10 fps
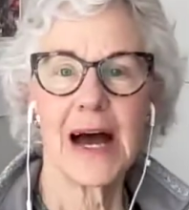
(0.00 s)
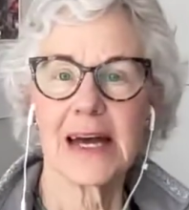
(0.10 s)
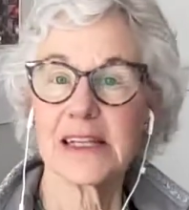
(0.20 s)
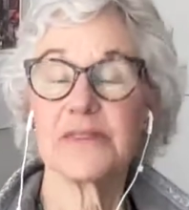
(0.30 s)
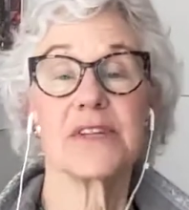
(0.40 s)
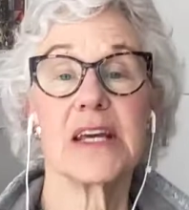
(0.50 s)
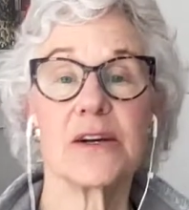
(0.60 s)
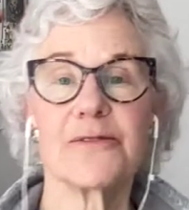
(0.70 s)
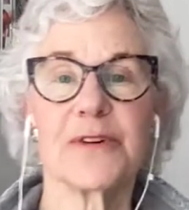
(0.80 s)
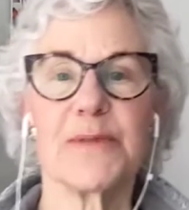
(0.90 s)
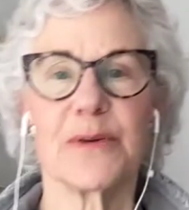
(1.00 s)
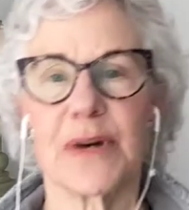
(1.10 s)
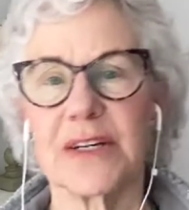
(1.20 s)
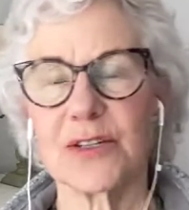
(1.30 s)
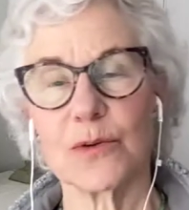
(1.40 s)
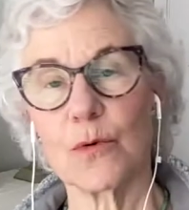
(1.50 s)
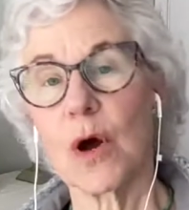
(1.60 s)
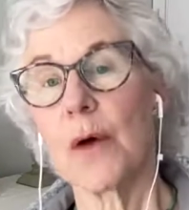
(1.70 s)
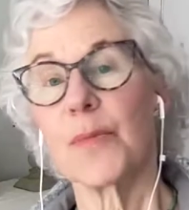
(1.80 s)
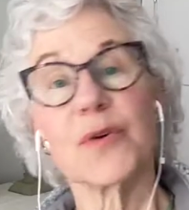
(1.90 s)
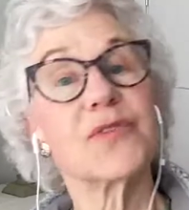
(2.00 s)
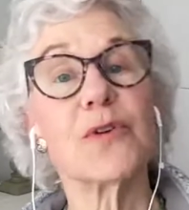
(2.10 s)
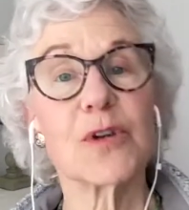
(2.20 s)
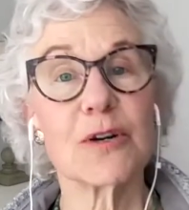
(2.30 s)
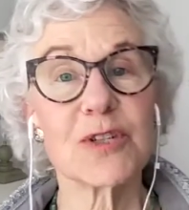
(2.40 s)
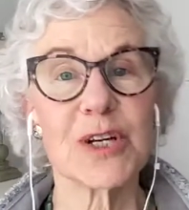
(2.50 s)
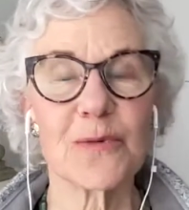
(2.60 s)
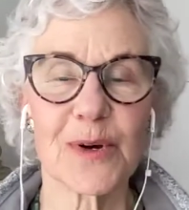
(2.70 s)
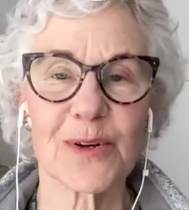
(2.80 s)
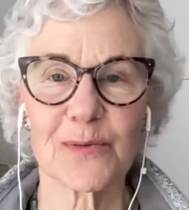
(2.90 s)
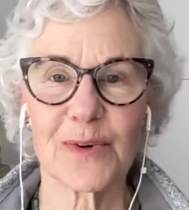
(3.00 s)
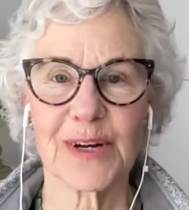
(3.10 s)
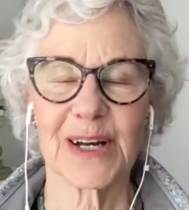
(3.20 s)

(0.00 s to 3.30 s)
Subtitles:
I'd love to hear from you. I do personal coaching one-on-one.